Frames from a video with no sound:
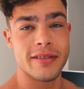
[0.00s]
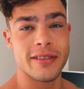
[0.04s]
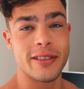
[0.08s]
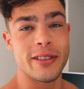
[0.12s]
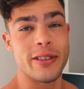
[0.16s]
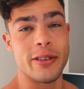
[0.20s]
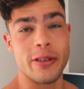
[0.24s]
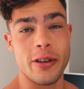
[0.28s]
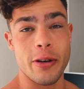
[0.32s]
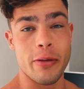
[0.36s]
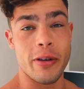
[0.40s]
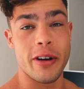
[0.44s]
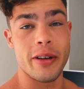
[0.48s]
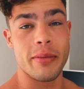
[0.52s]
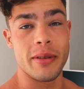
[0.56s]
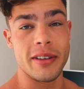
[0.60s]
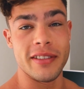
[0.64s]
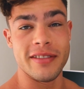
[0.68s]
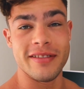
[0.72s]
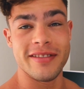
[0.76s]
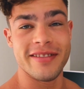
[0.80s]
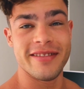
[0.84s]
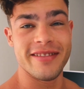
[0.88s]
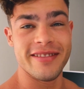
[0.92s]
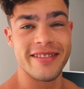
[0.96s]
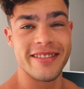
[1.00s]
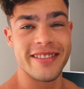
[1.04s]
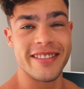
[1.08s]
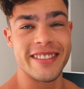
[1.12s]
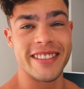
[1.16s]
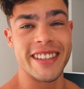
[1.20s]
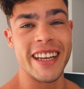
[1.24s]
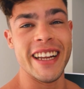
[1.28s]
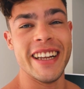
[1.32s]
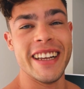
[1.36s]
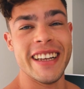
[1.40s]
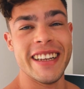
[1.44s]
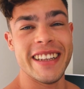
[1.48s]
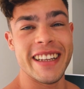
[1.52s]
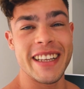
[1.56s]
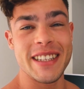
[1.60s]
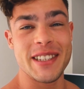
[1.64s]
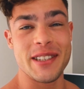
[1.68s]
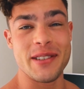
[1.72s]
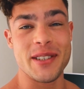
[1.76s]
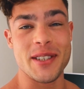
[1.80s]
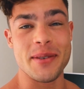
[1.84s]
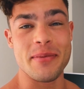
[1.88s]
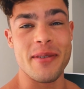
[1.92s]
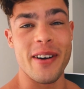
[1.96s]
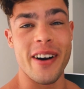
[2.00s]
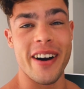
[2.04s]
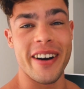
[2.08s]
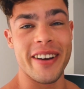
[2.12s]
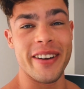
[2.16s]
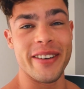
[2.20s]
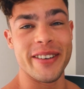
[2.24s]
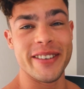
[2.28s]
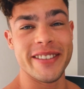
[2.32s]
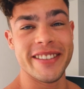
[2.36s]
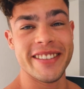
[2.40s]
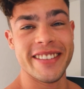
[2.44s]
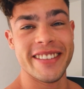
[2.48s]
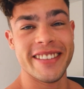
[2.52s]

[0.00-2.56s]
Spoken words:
you know what I mean. Let's do some cardio.